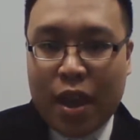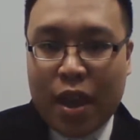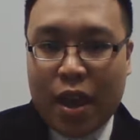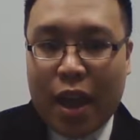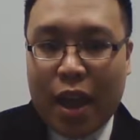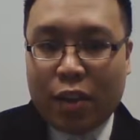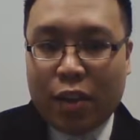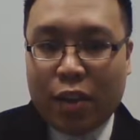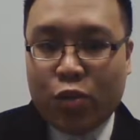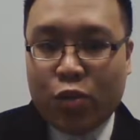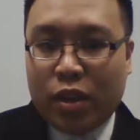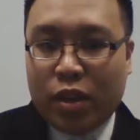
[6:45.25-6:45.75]

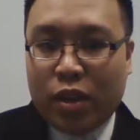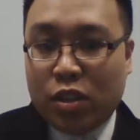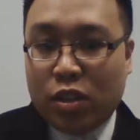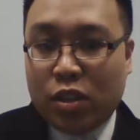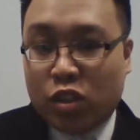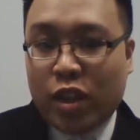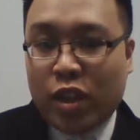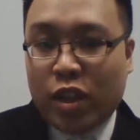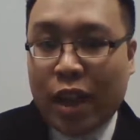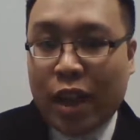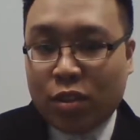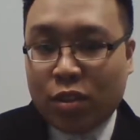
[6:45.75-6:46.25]
and you can
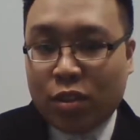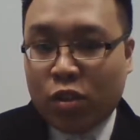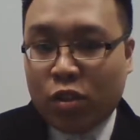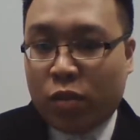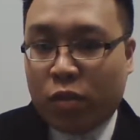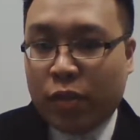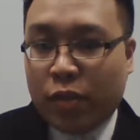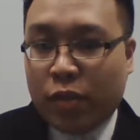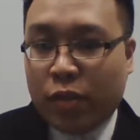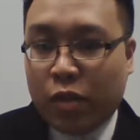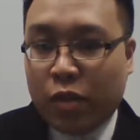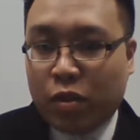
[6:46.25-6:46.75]
chat to your
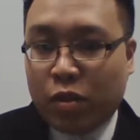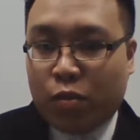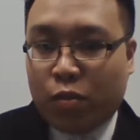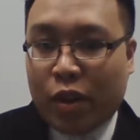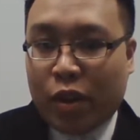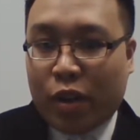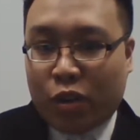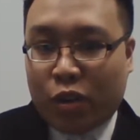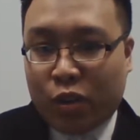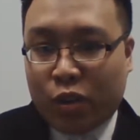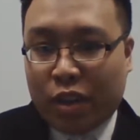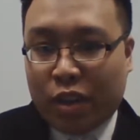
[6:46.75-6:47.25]
viewers while
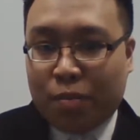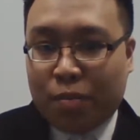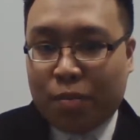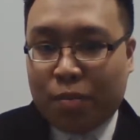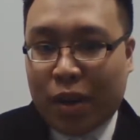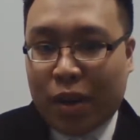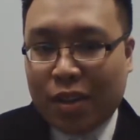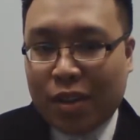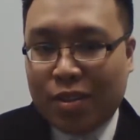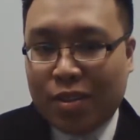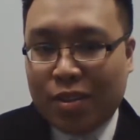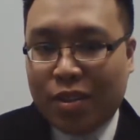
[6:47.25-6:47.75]
you're cooking
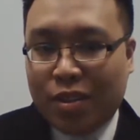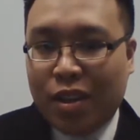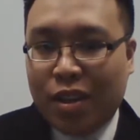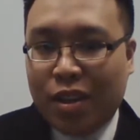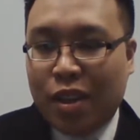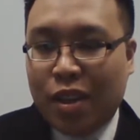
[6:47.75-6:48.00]
pasta.